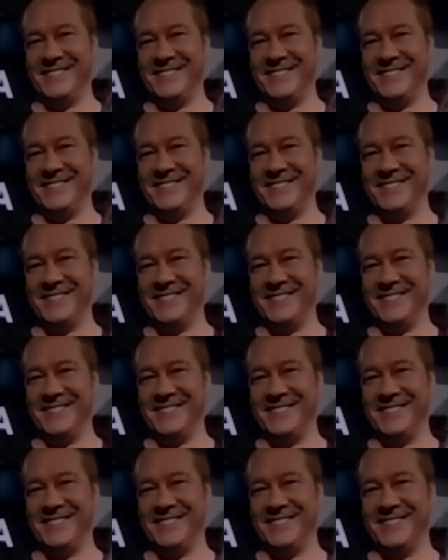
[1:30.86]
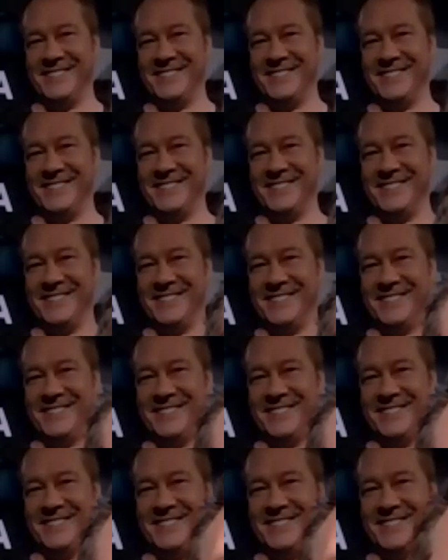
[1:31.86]

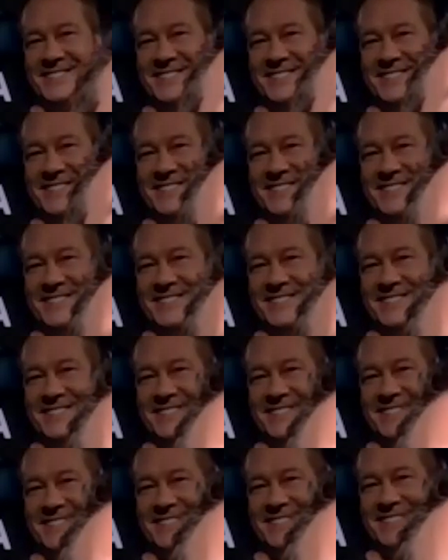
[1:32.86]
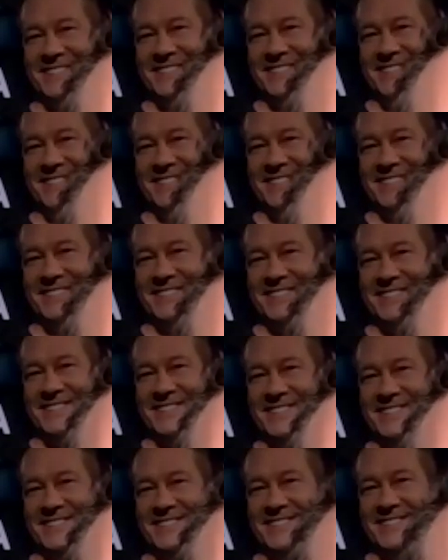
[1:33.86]

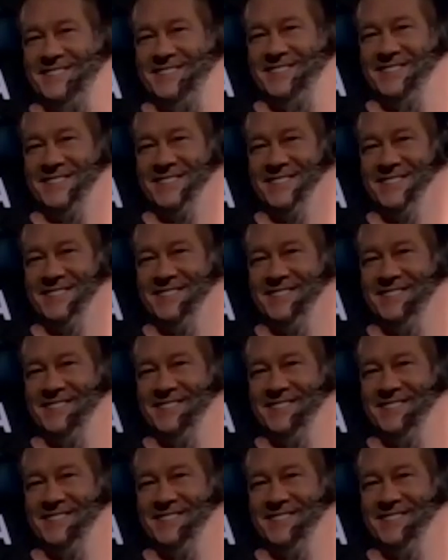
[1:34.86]
The person shown says nothing.